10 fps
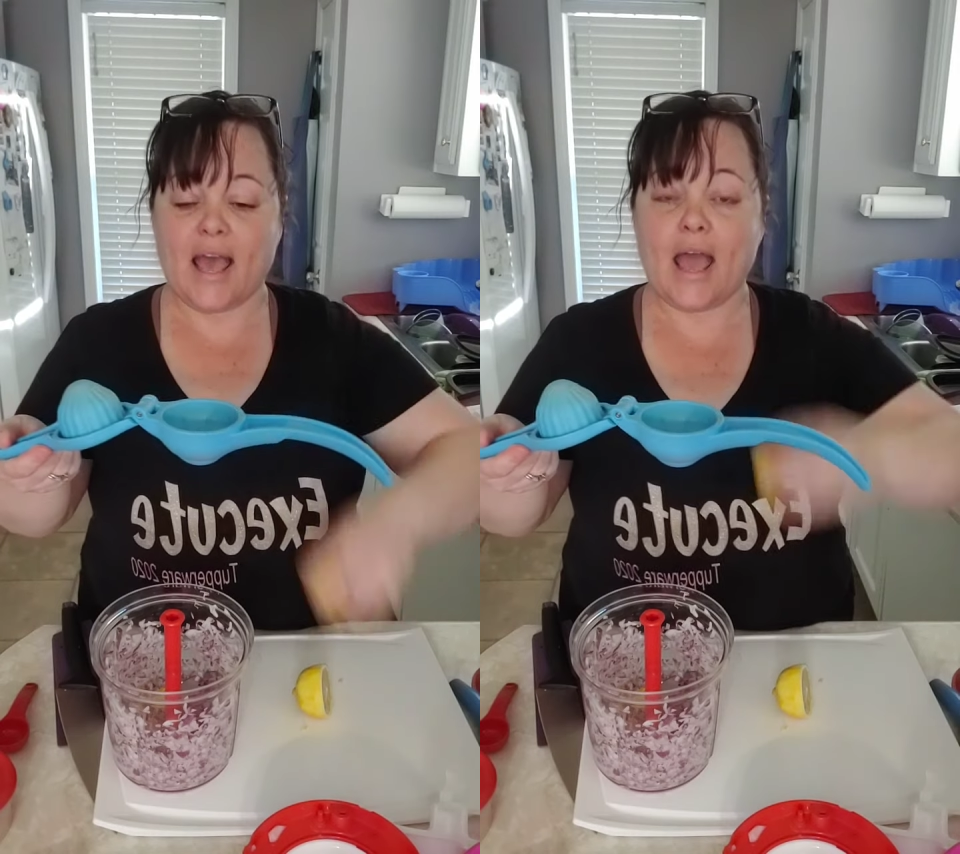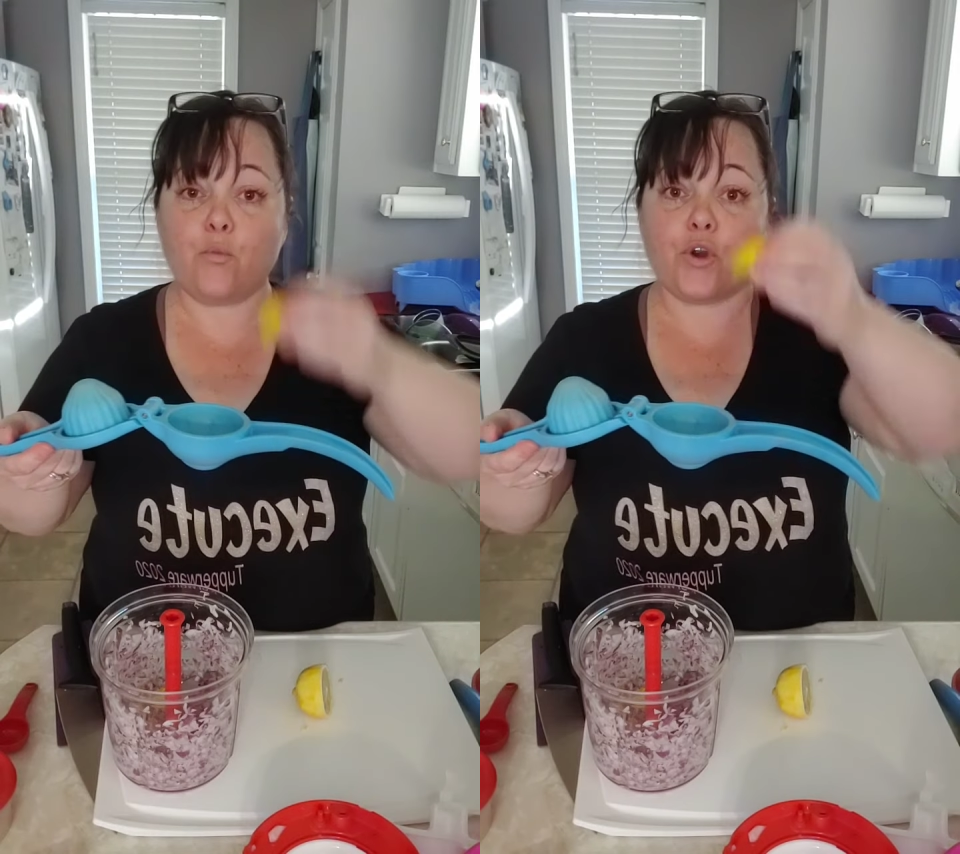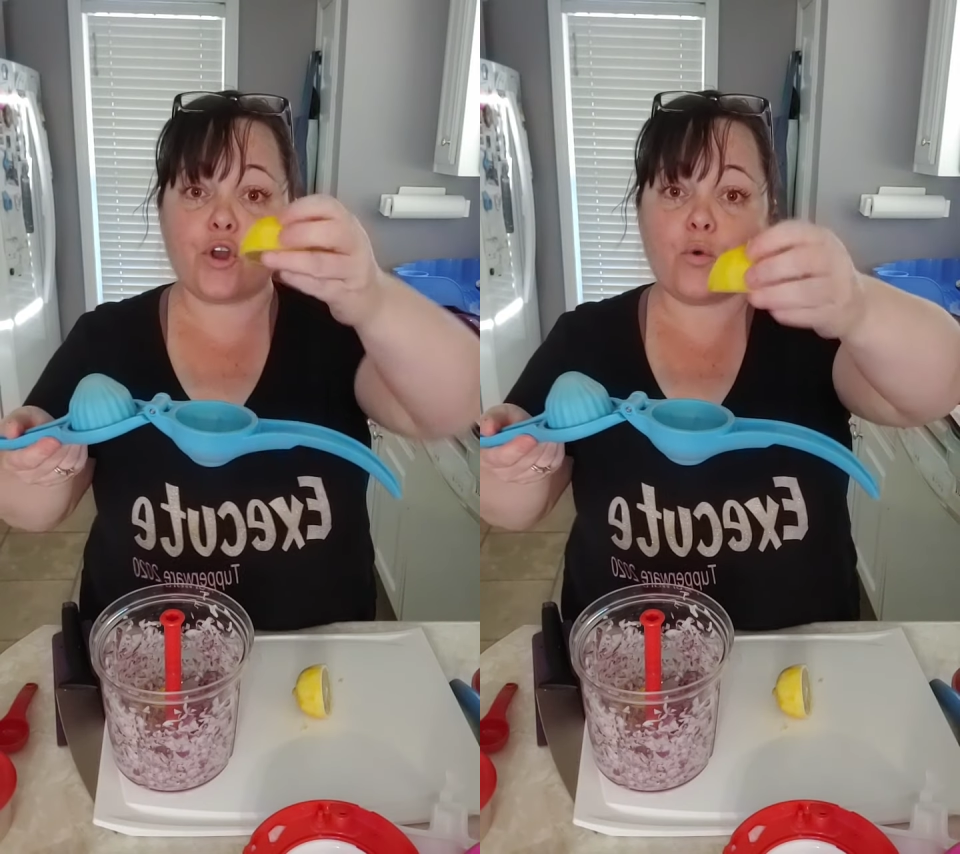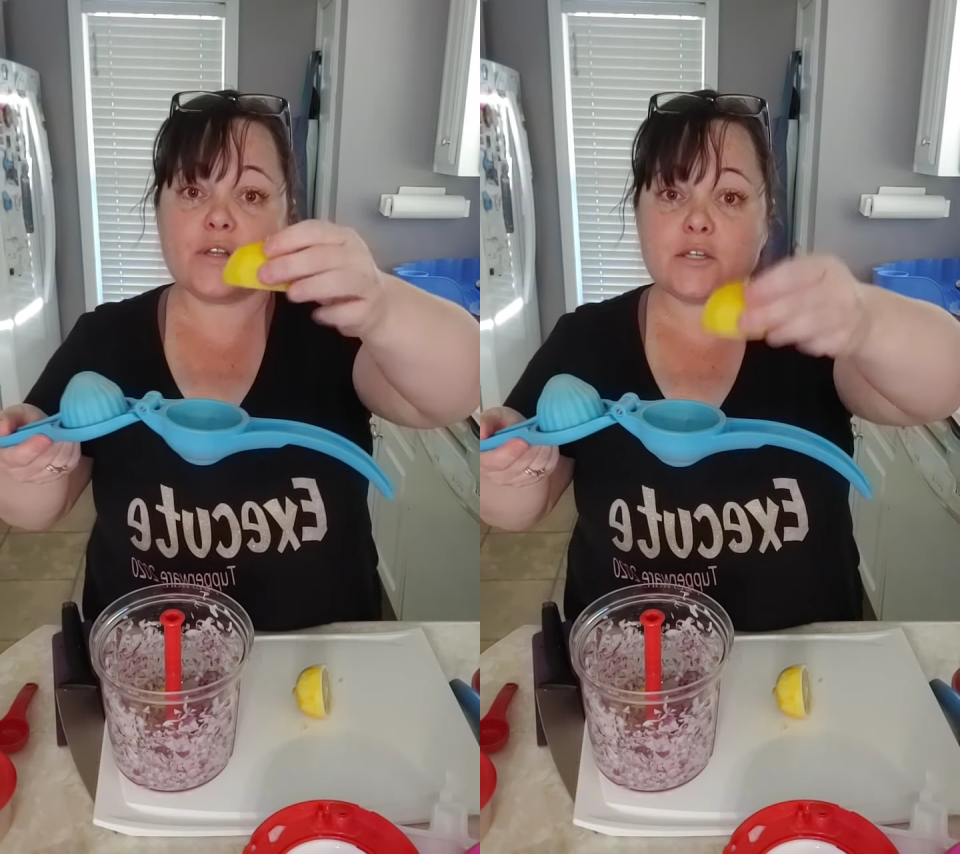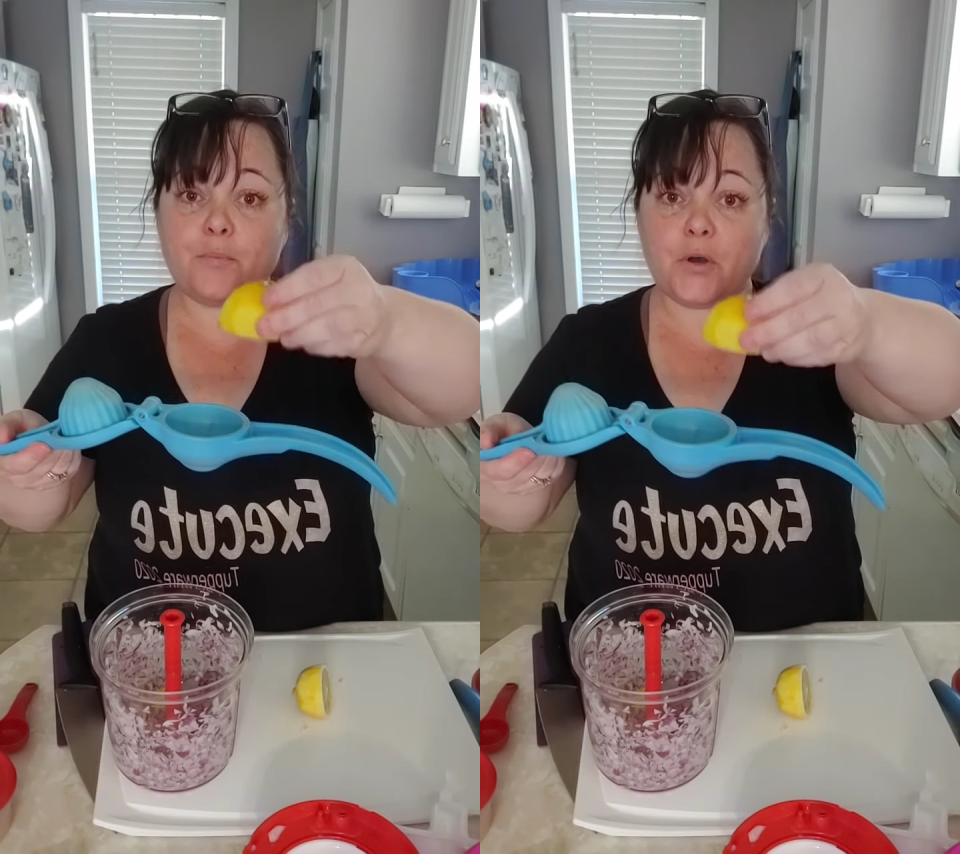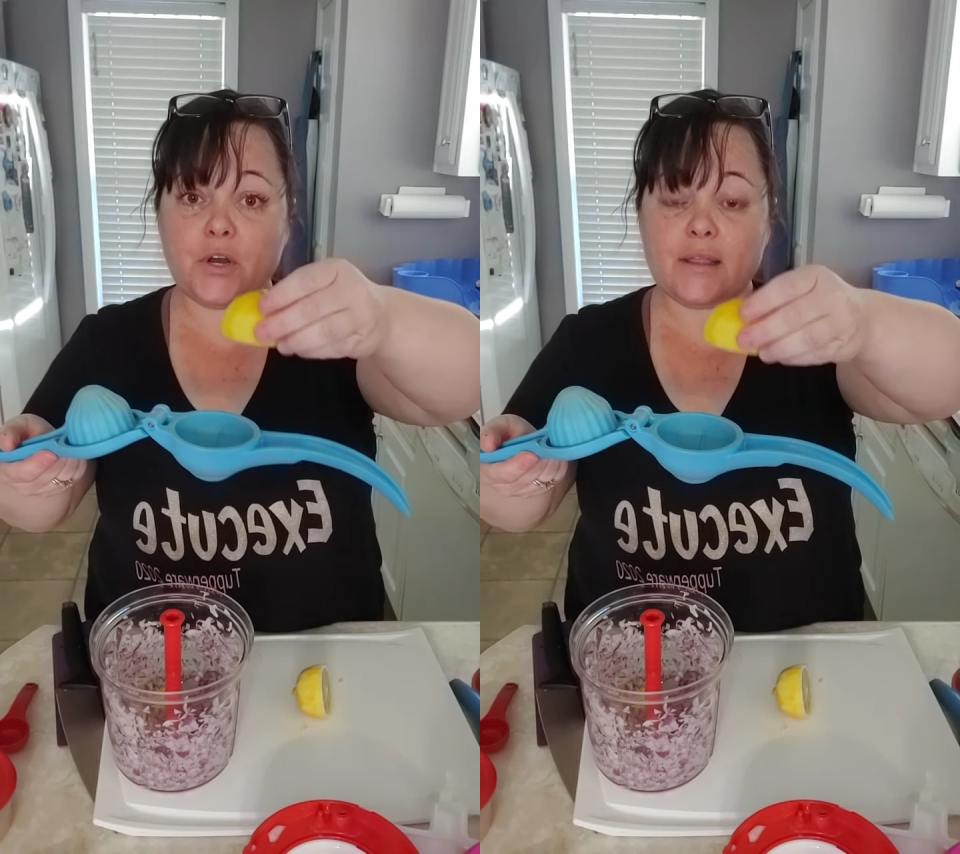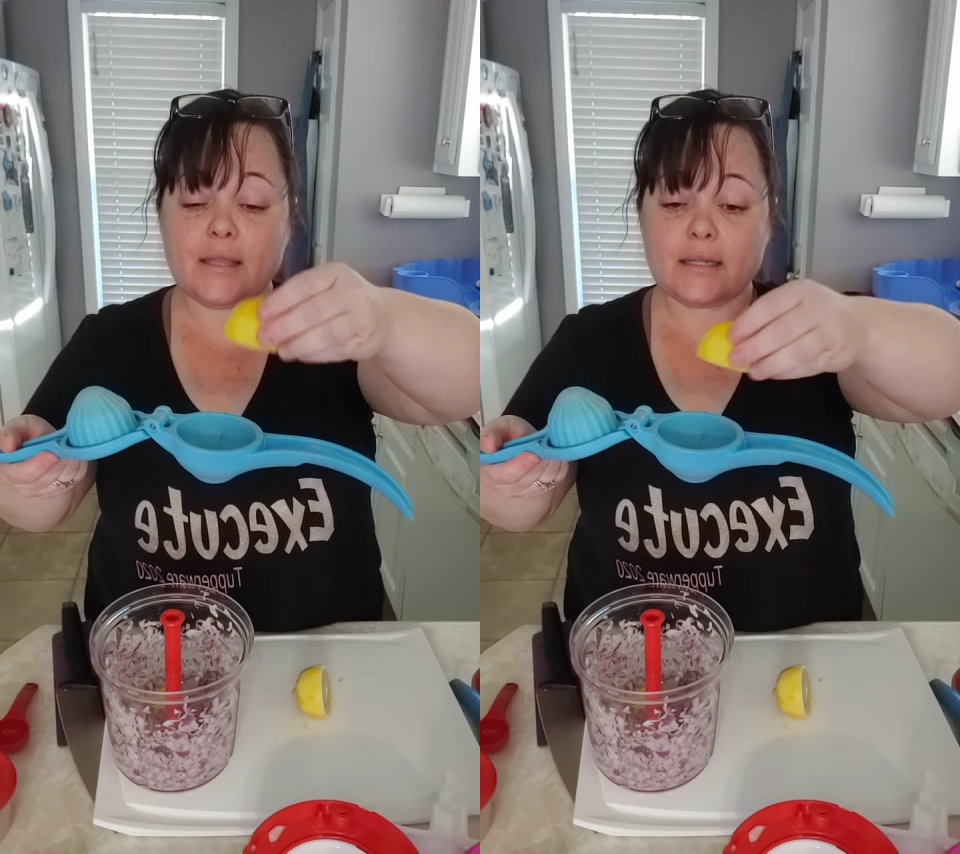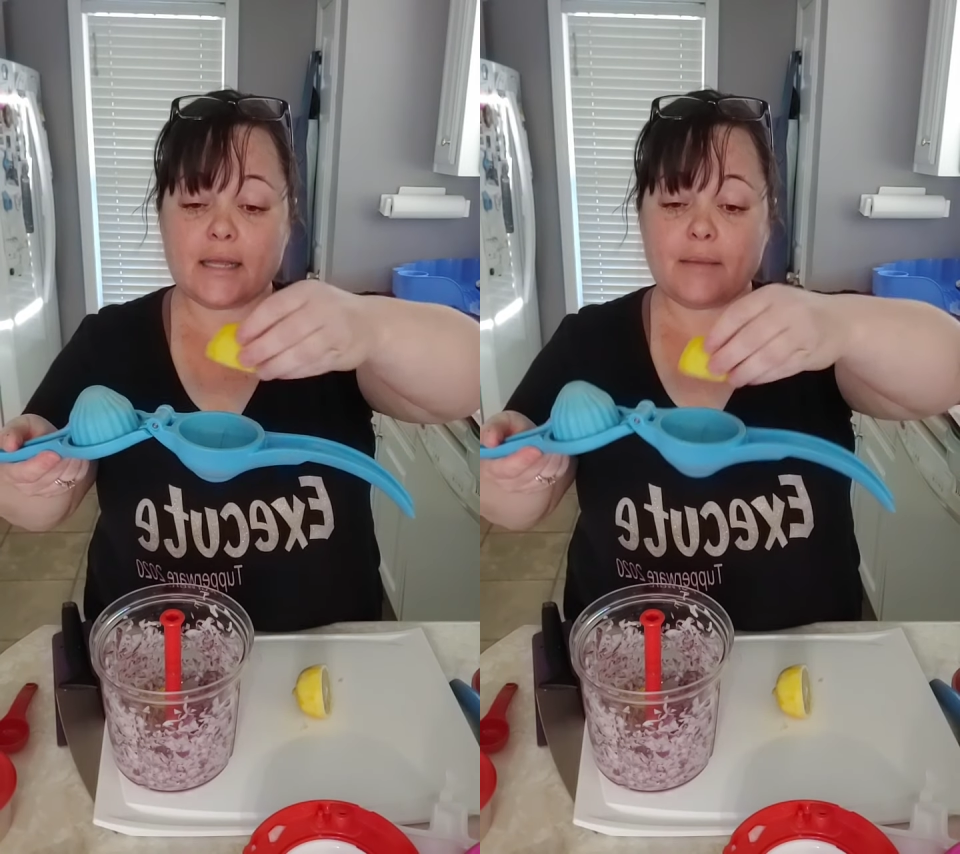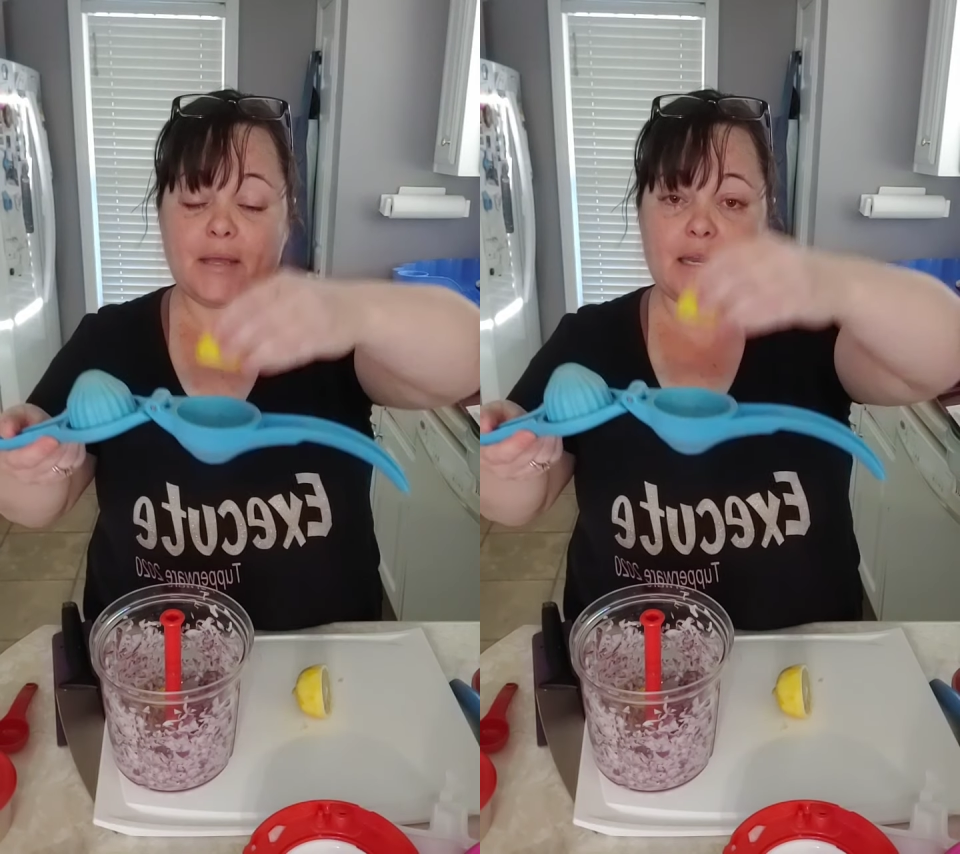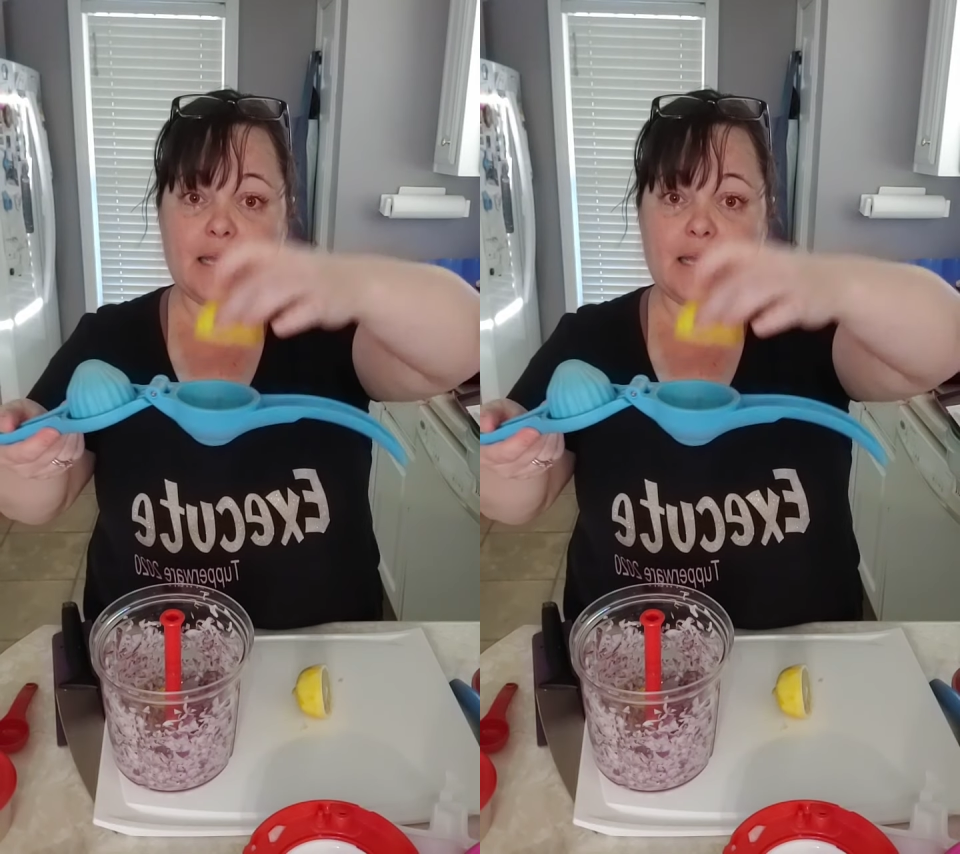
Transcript: and we're going to put the lemon